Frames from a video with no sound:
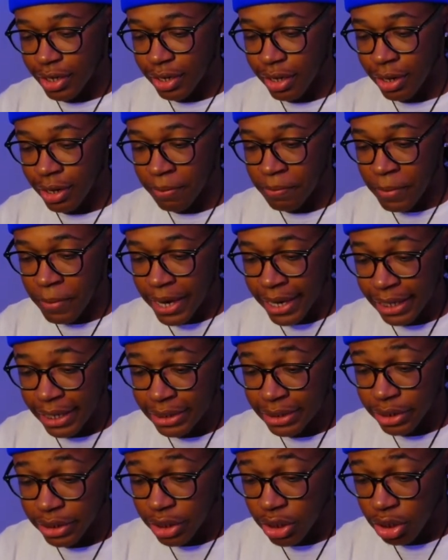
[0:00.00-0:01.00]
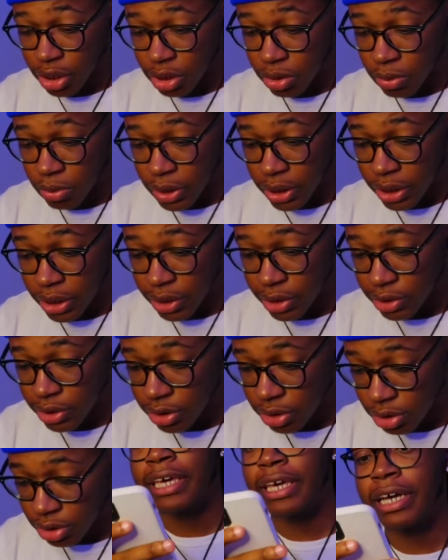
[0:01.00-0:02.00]
Amazing colorways.
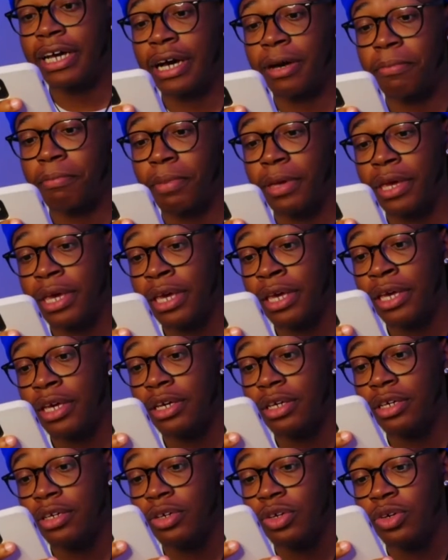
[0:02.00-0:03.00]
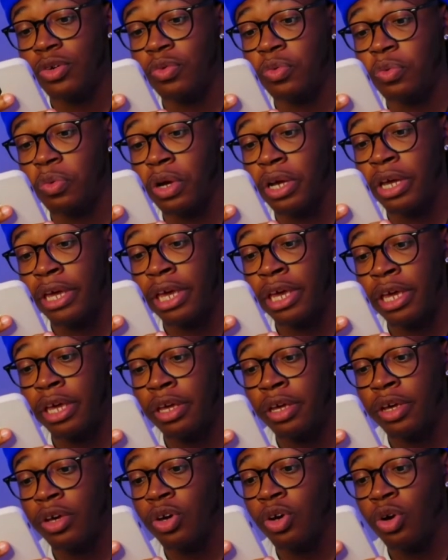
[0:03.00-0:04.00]
He got pink, red,
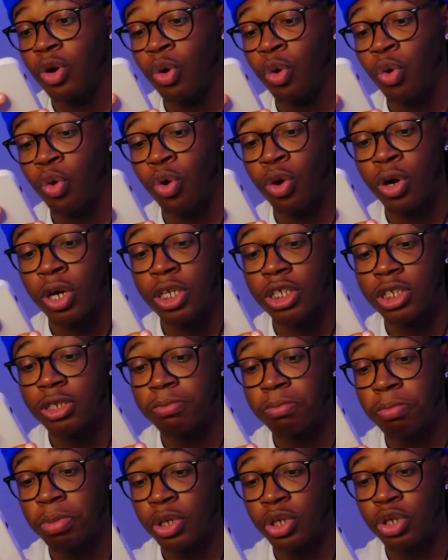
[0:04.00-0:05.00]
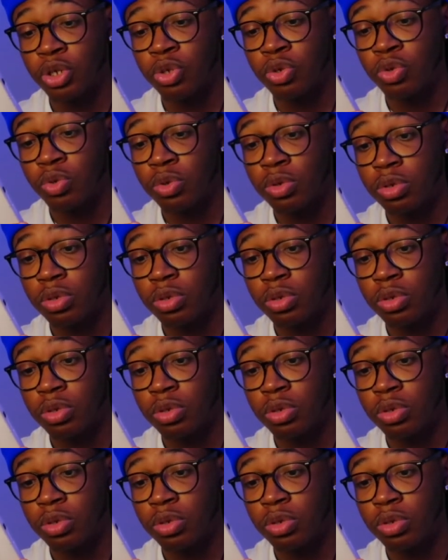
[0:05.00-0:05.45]
orange, blue,